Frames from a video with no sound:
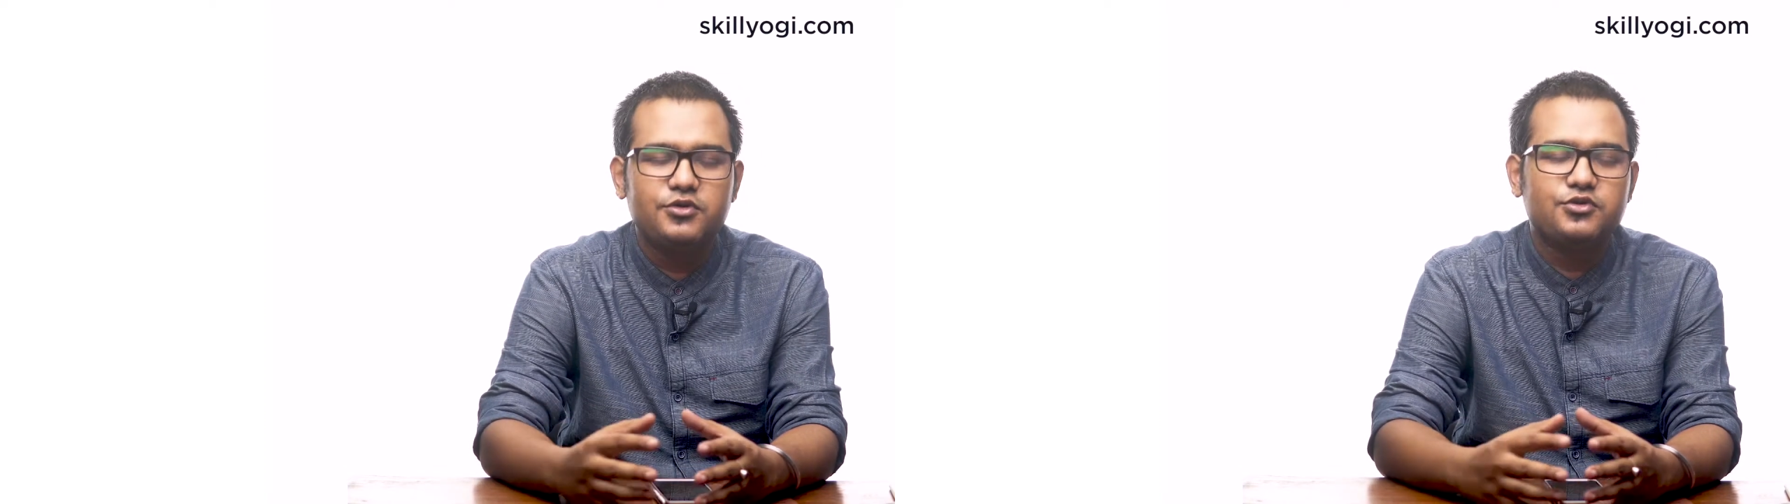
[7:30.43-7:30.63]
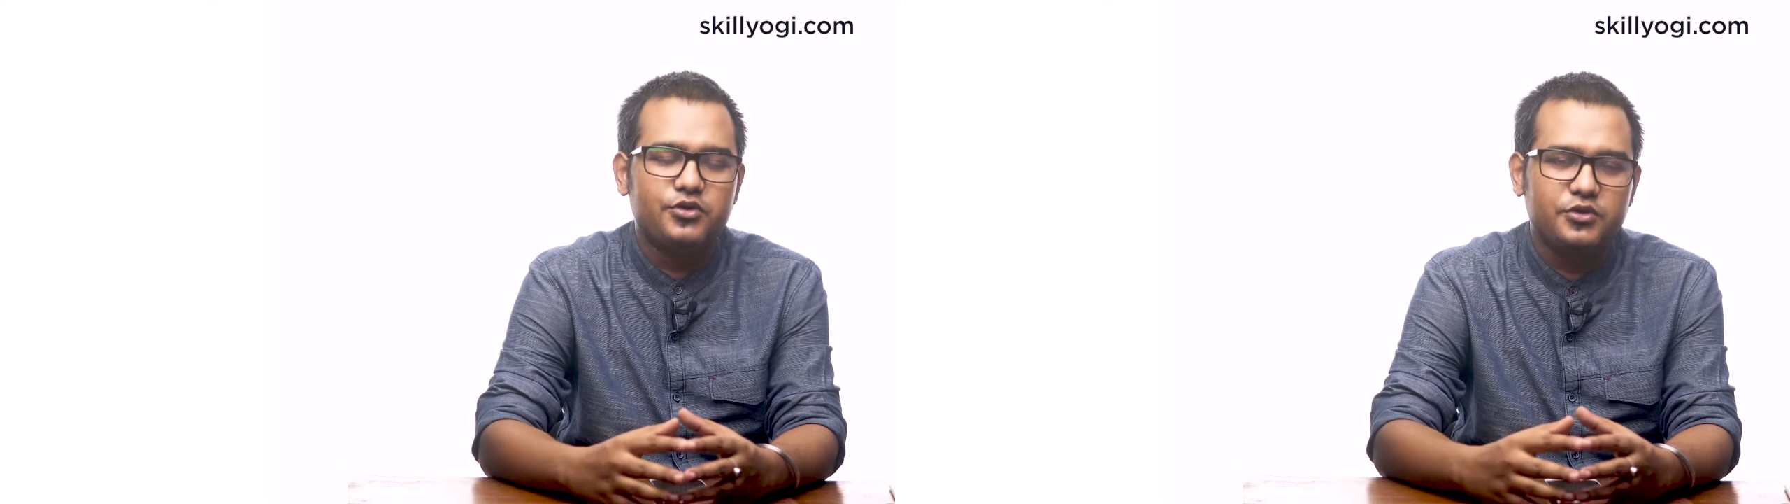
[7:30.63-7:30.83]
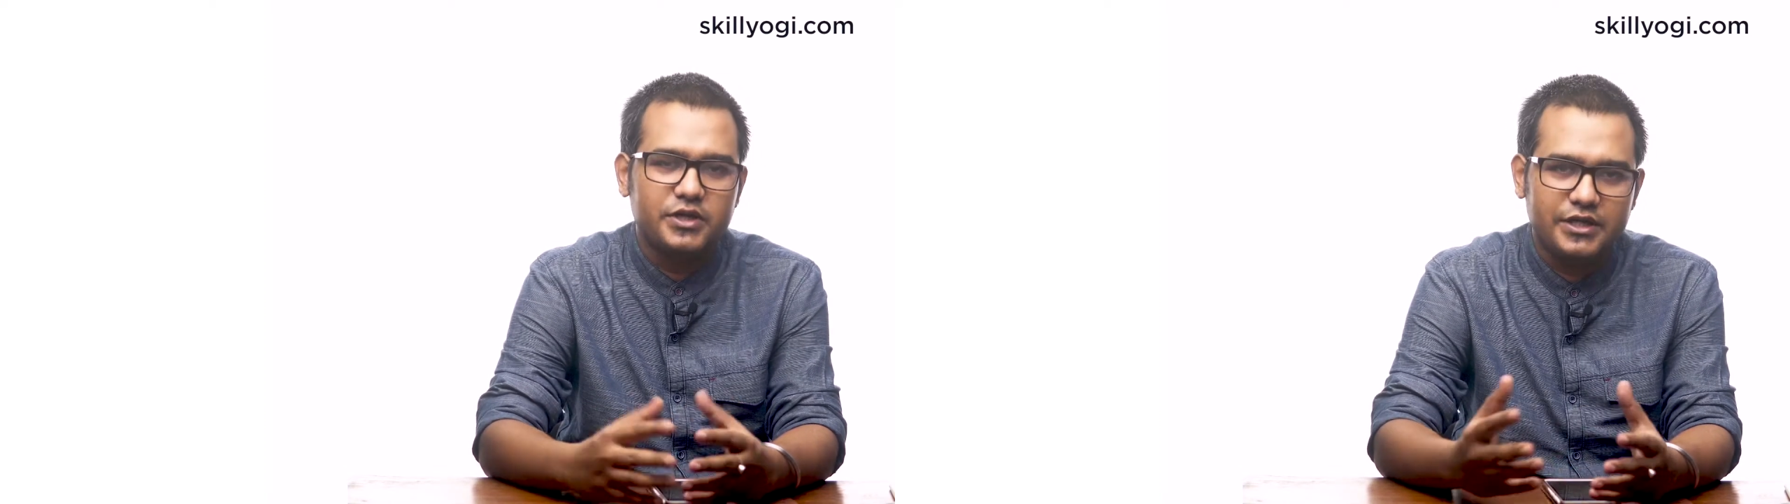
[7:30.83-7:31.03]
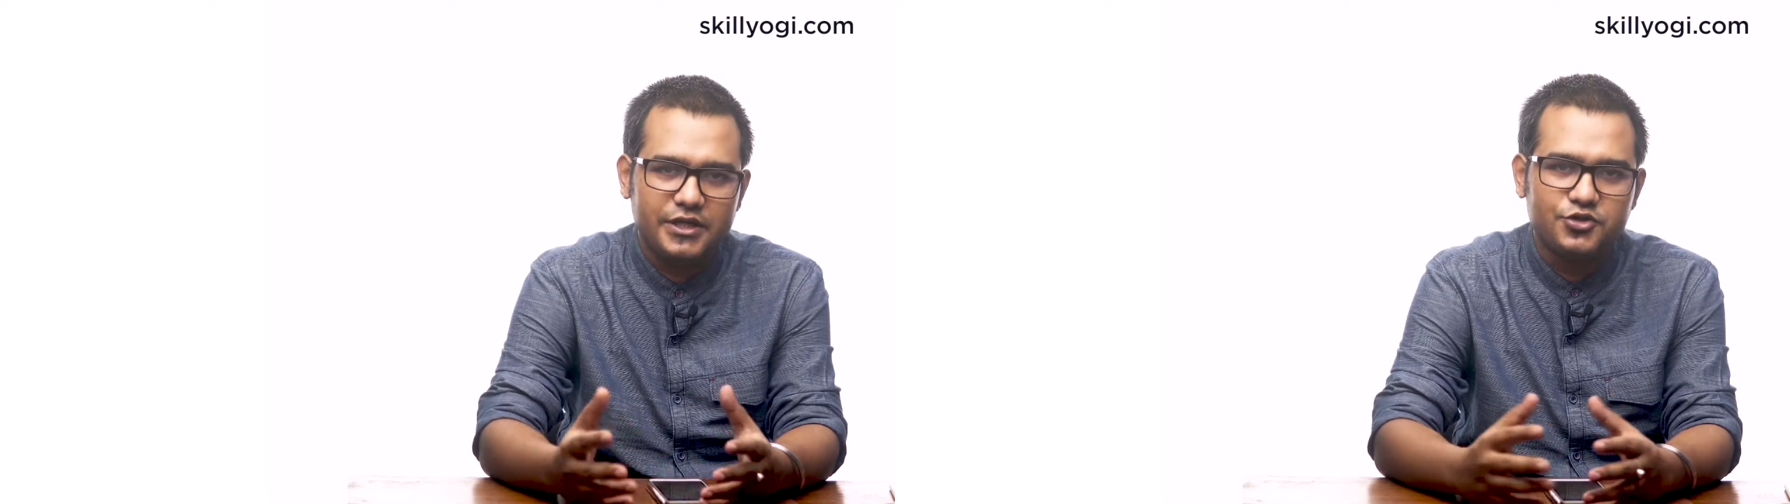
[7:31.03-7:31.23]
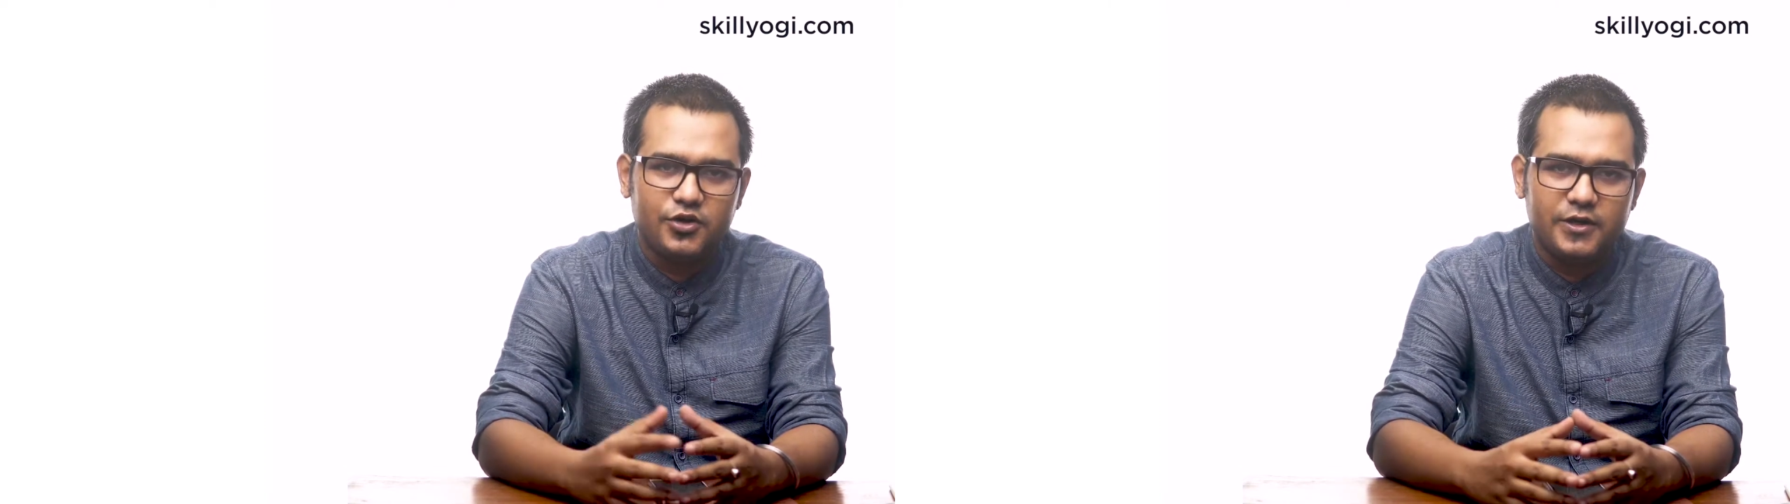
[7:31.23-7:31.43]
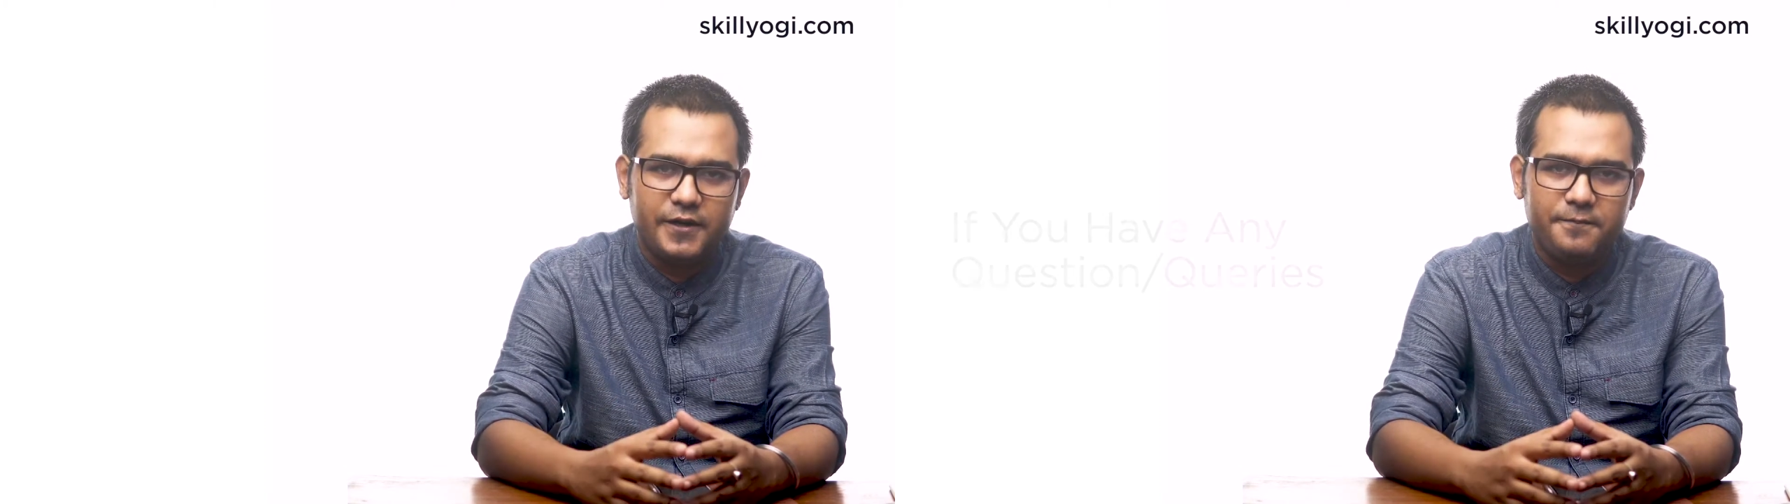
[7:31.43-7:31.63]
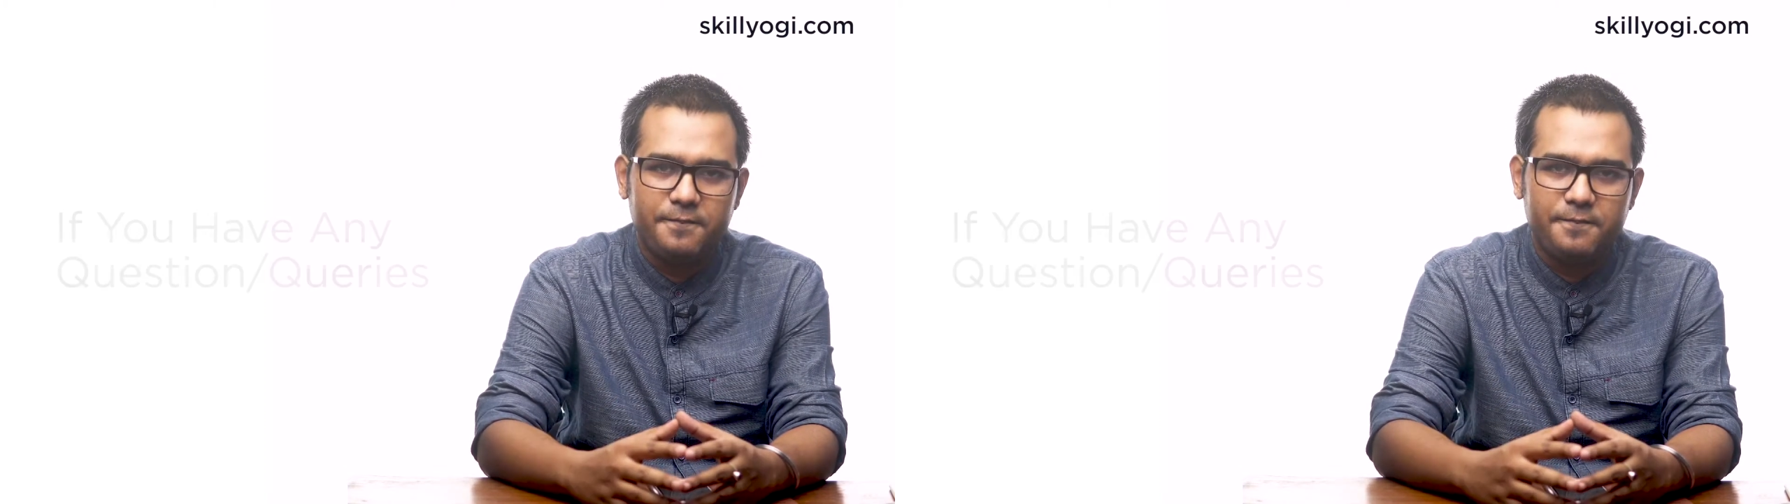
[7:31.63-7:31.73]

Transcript: so you can teach online.